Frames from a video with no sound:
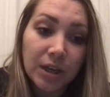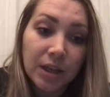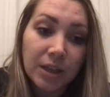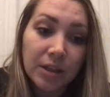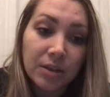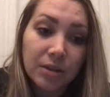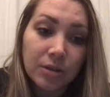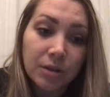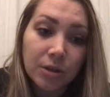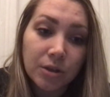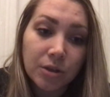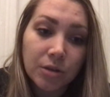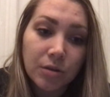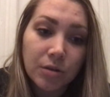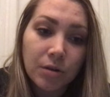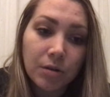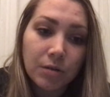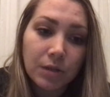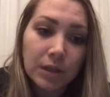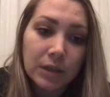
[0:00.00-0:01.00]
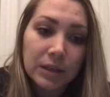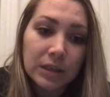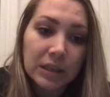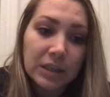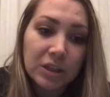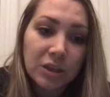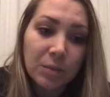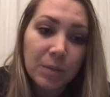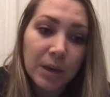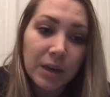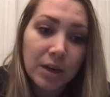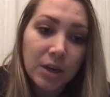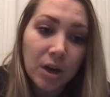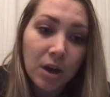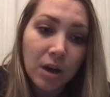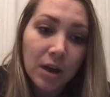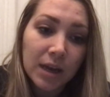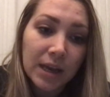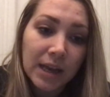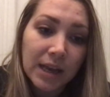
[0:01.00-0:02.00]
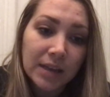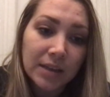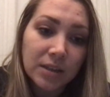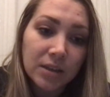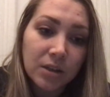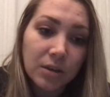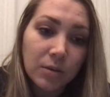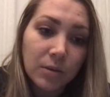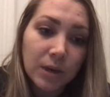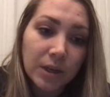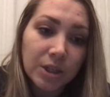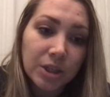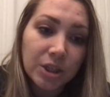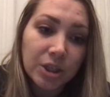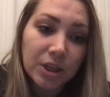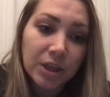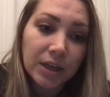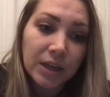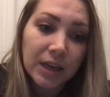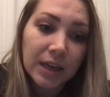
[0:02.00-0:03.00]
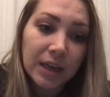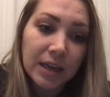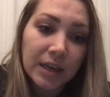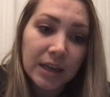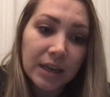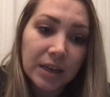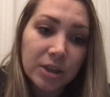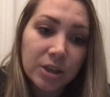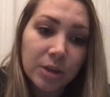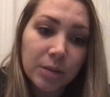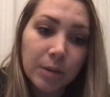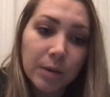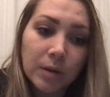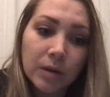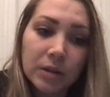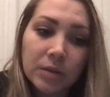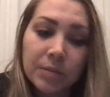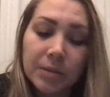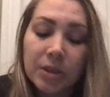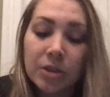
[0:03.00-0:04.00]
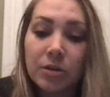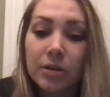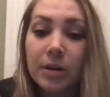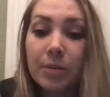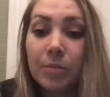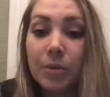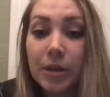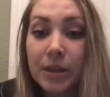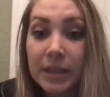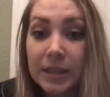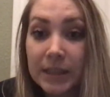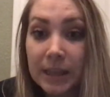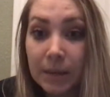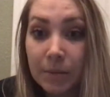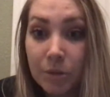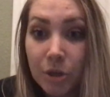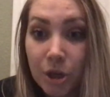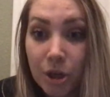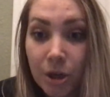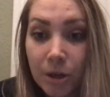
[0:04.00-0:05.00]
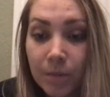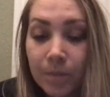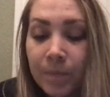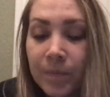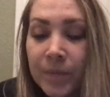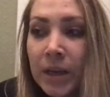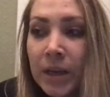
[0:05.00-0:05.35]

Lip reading: And there's also a note that says you may not ask a question and guess your opponent's mystery number in the same turn.